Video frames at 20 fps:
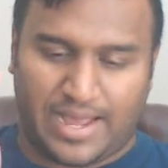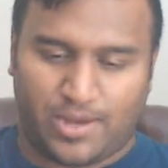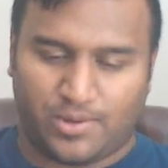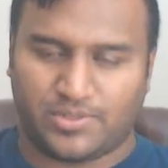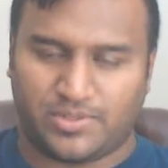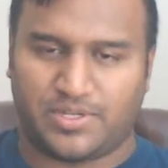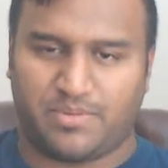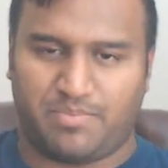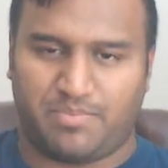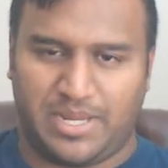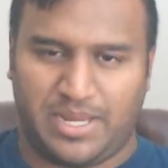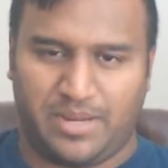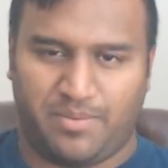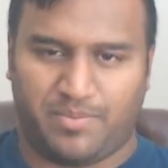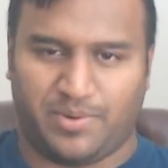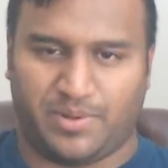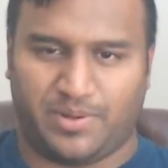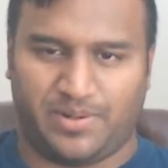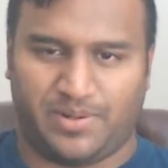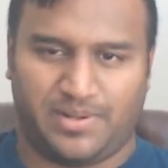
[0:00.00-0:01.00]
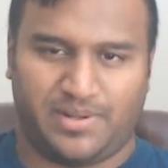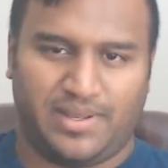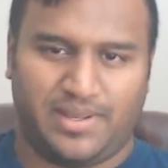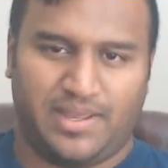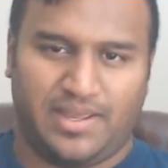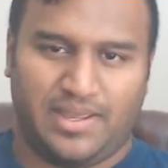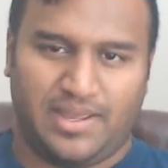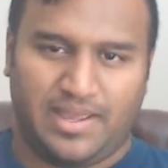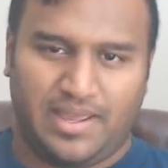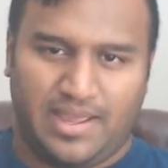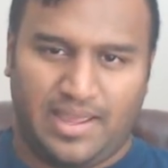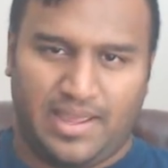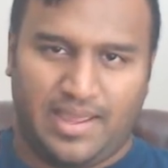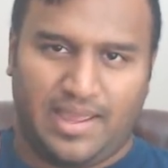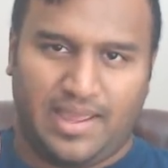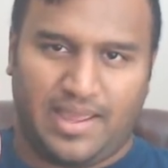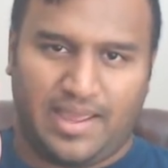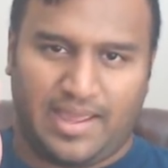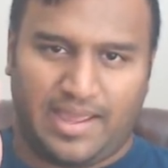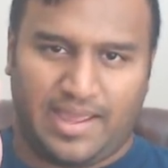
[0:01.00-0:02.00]
people.
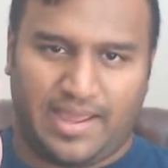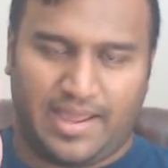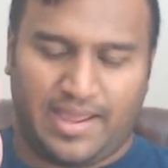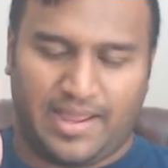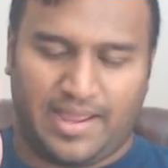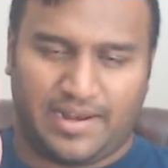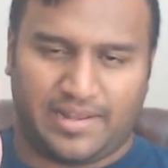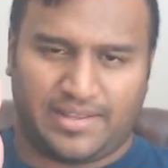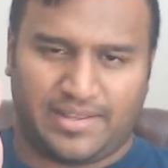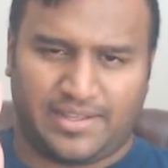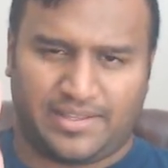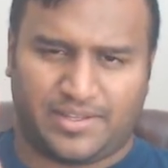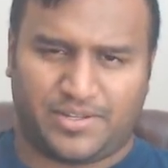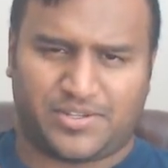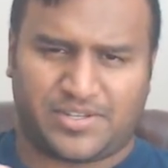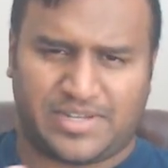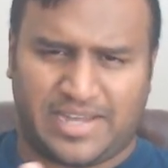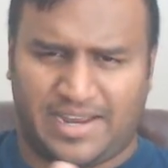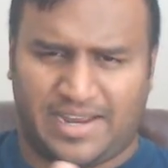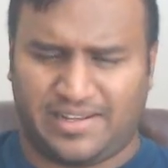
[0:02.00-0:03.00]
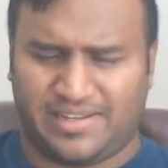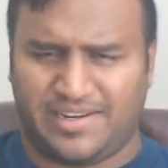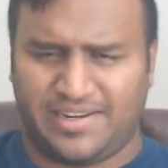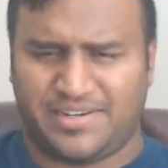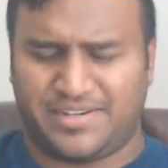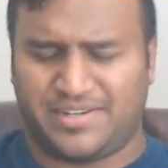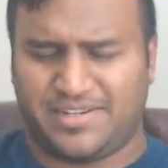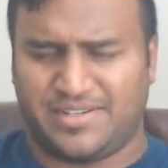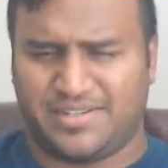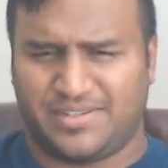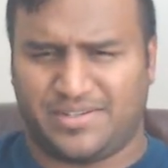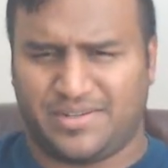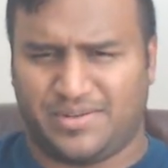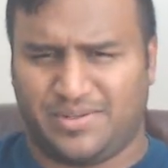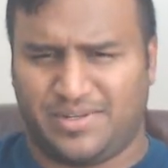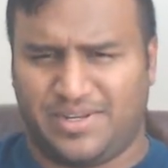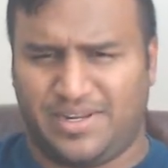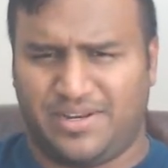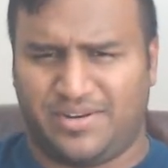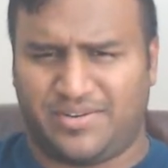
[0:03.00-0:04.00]
And I think the scanlations
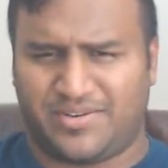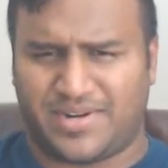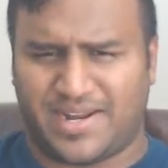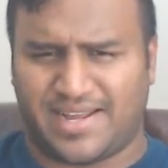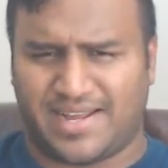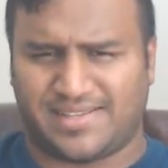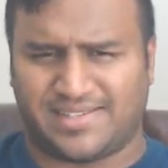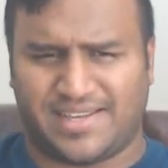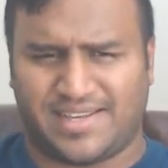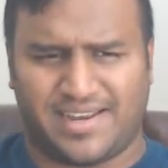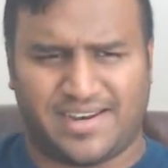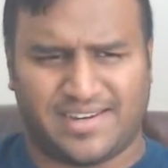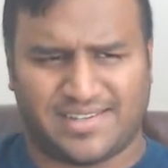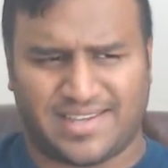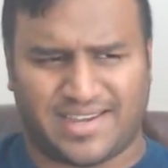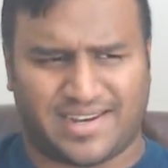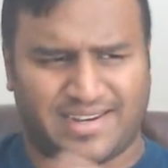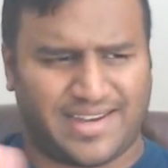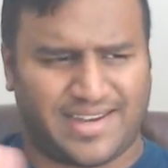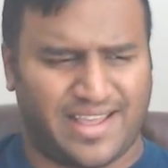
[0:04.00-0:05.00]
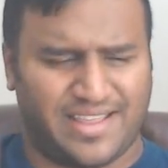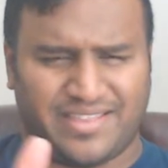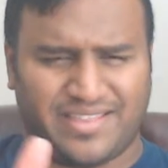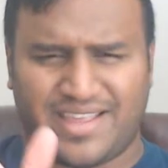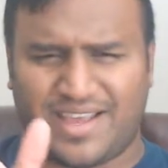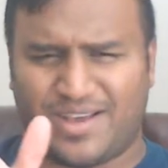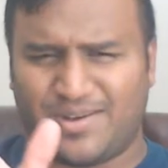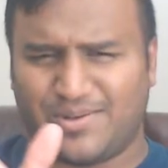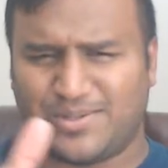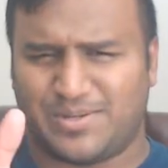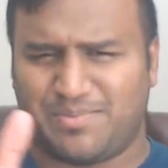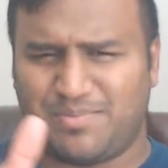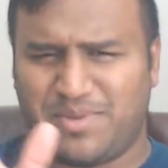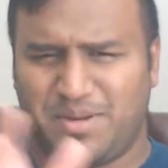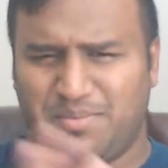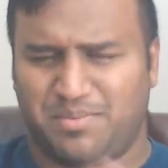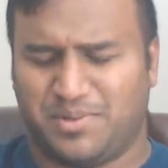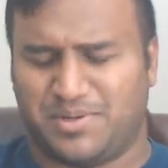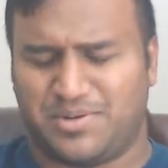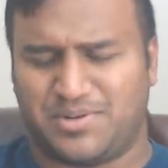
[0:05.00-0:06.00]
only translate as like 10,000
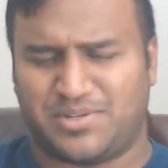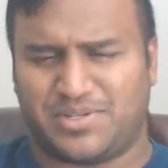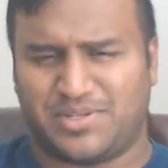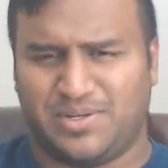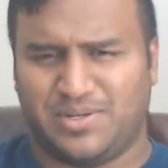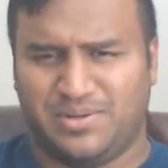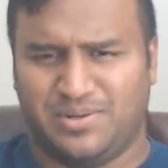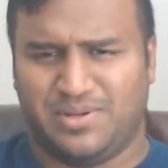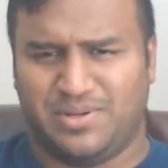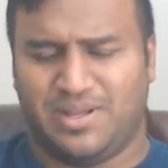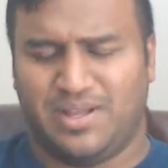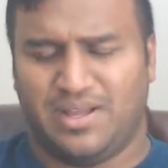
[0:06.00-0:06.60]
people or so.